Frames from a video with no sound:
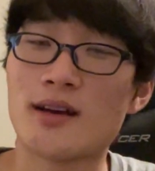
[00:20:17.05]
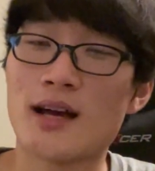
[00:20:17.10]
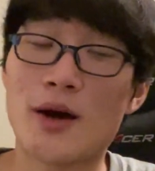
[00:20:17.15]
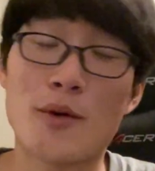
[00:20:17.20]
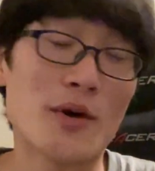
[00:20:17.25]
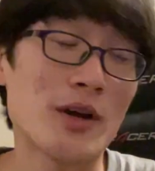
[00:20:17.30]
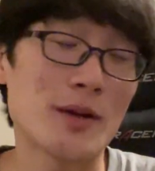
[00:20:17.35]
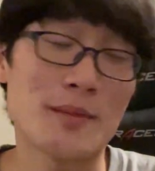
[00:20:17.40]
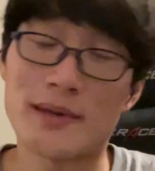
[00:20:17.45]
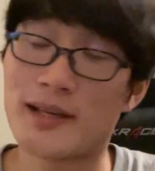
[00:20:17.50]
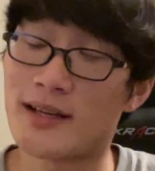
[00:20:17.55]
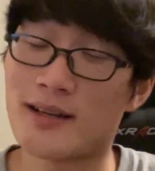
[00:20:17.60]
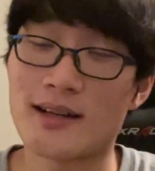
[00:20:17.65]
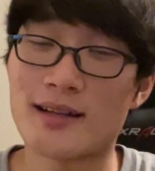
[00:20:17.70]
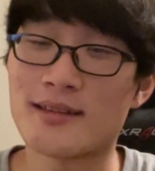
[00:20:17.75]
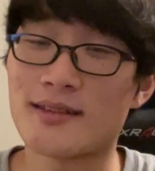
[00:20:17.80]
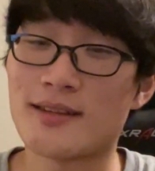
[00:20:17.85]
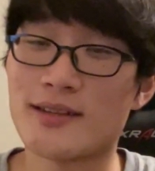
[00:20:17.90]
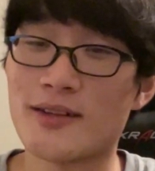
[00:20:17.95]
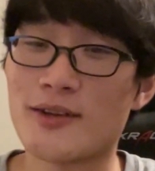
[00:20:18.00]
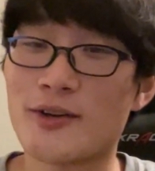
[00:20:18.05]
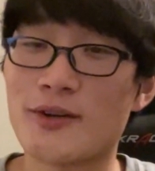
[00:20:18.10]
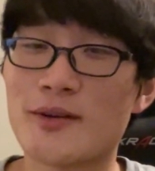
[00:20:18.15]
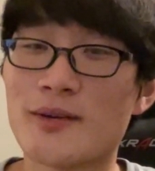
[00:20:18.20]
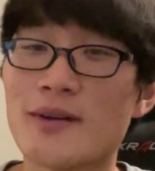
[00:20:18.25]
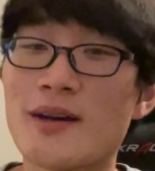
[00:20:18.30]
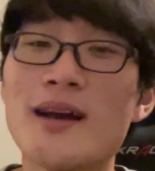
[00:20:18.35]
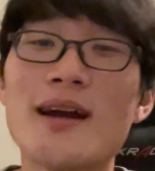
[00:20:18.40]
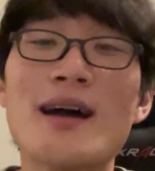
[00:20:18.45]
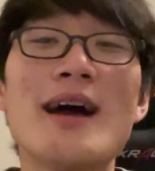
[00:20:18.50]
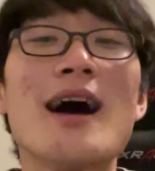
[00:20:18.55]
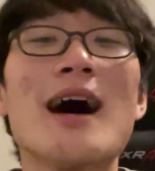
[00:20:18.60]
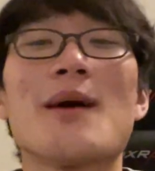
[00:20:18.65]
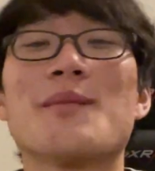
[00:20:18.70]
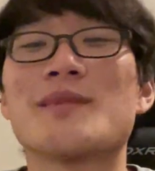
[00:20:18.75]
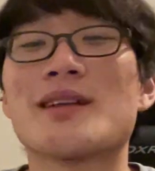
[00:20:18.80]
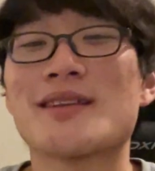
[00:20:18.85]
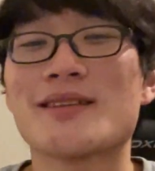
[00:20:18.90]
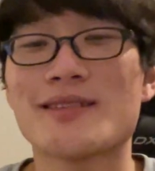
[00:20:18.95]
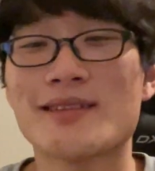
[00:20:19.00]
I want to be good at DDR.
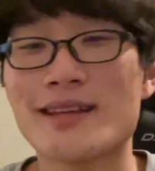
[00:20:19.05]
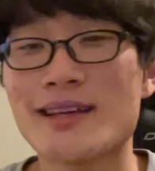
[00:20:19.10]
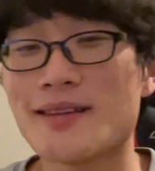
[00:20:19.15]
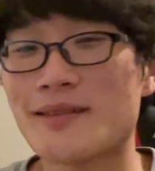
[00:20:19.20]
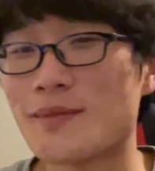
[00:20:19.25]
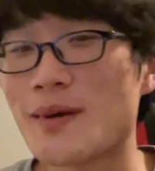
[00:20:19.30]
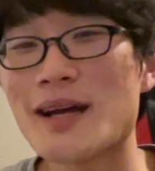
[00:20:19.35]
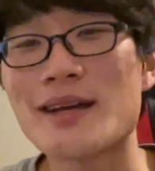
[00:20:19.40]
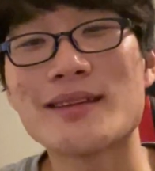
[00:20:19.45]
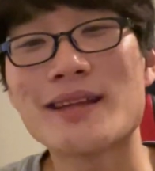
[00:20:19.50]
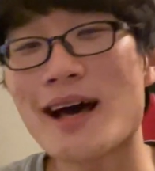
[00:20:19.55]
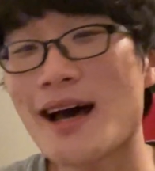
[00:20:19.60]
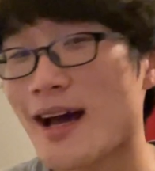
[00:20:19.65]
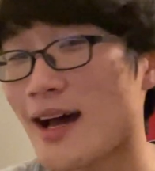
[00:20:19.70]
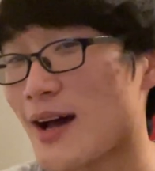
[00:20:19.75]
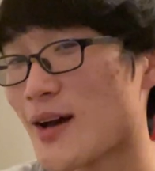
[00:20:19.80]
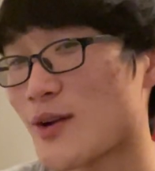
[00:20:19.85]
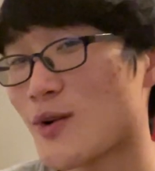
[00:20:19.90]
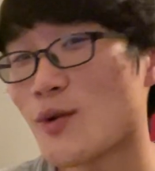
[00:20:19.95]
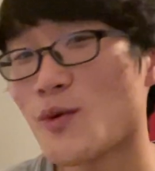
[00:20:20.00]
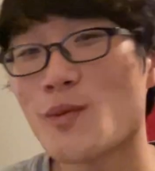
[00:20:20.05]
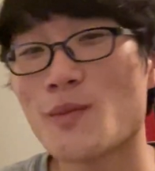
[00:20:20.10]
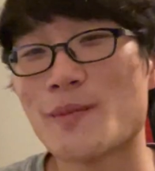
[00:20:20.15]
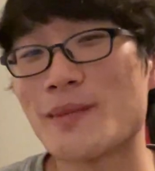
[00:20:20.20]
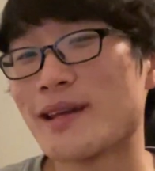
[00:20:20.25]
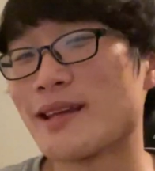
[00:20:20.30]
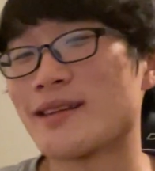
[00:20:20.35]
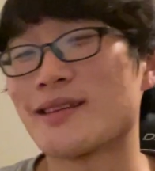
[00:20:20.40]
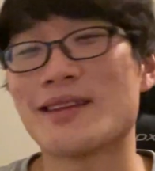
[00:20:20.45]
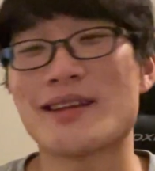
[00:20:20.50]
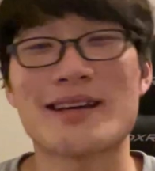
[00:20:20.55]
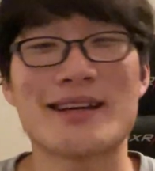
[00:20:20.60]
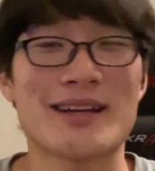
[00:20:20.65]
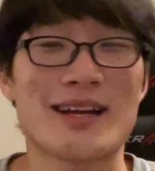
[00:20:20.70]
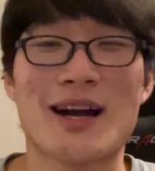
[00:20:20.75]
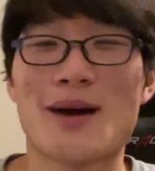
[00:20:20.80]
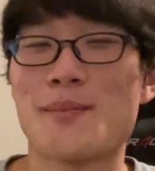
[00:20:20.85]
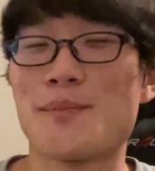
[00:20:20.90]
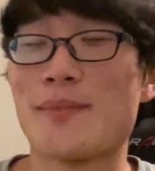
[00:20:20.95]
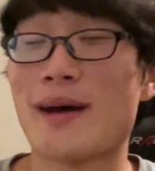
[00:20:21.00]
I'm not saying by that I don't mean
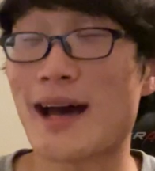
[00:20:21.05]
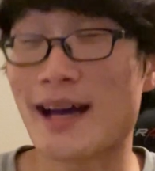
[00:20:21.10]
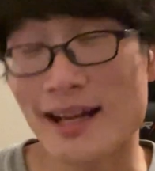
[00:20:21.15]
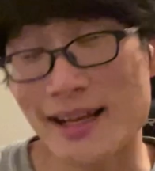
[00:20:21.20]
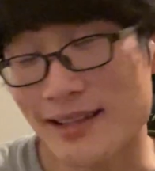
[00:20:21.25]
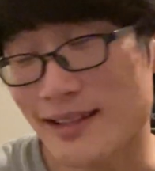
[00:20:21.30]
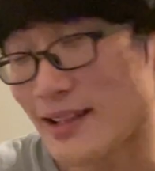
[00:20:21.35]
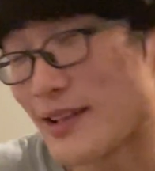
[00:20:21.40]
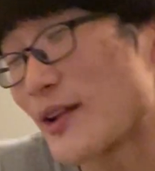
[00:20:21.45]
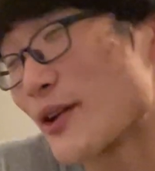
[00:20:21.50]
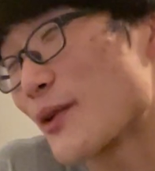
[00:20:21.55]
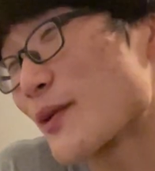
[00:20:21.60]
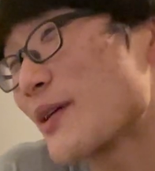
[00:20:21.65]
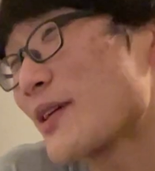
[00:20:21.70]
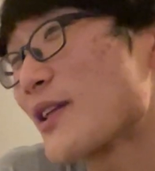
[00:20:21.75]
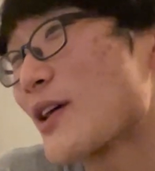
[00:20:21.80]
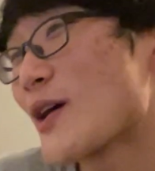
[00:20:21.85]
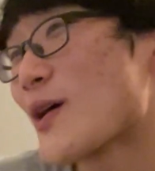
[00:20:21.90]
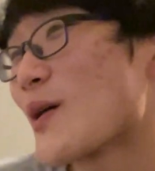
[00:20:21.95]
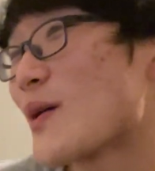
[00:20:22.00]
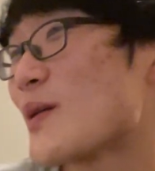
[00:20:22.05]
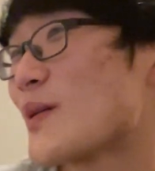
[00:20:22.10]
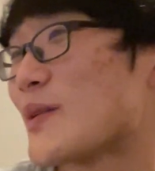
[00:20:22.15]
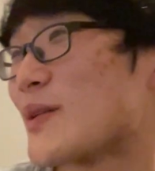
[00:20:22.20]
like I'm bad at DDR right now,